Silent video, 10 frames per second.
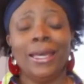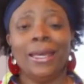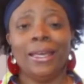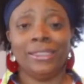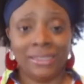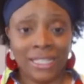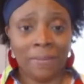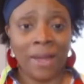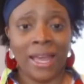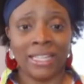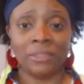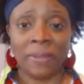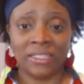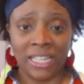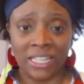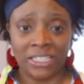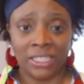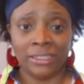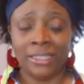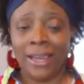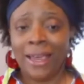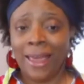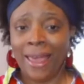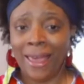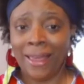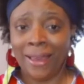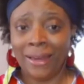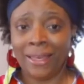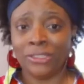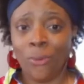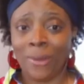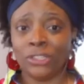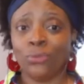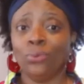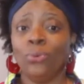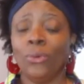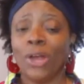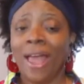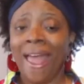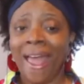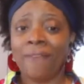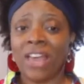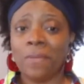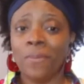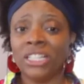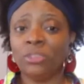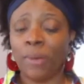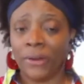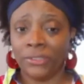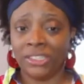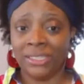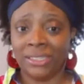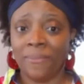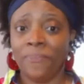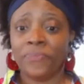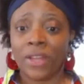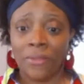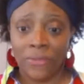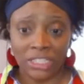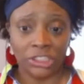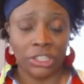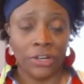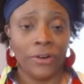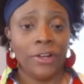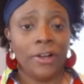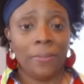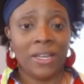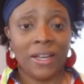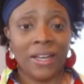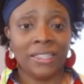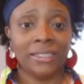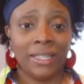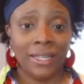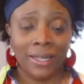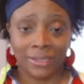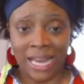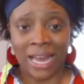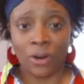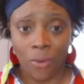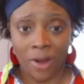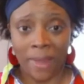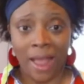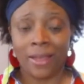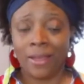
exceeded my expectations. And he's going to have a much better season this year because he's got a quarterback.